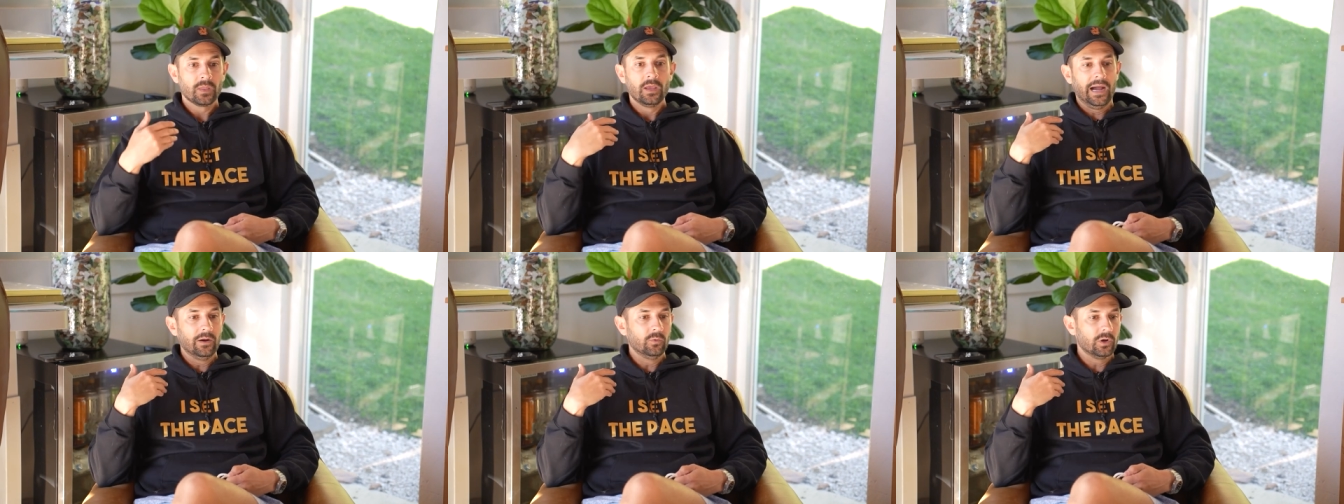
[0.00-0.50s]

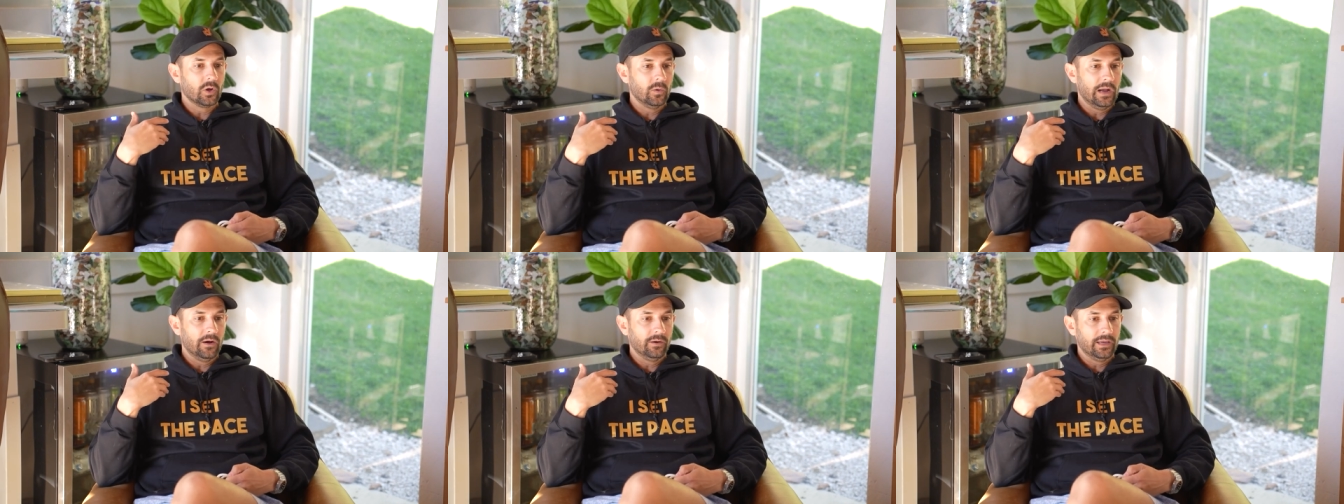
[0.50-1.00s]
I will go
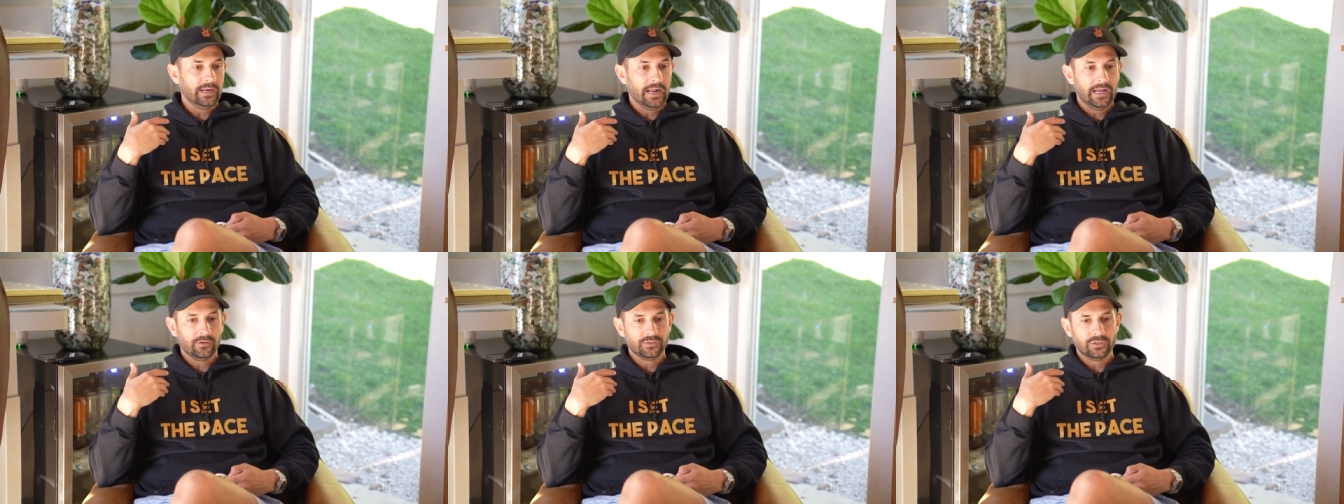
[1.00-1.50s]
out and
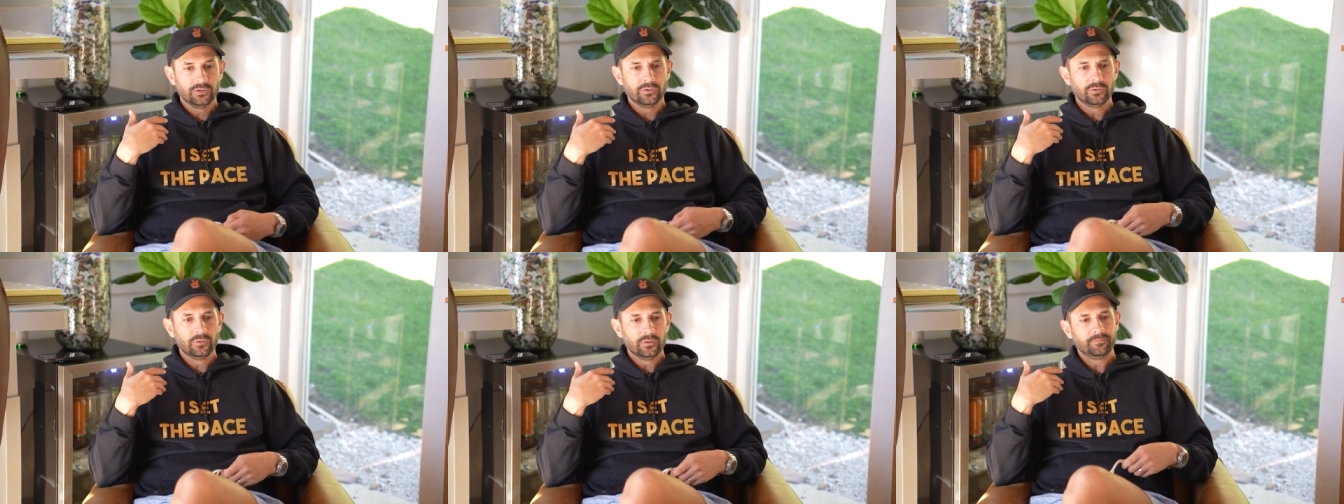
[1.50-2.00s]
I'll
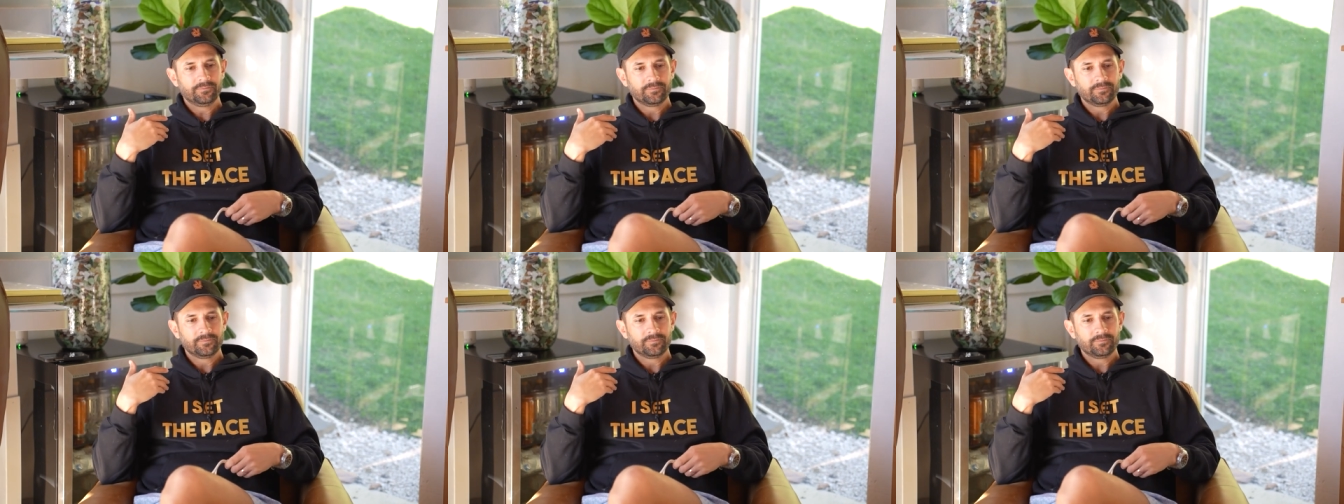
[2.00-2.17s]
do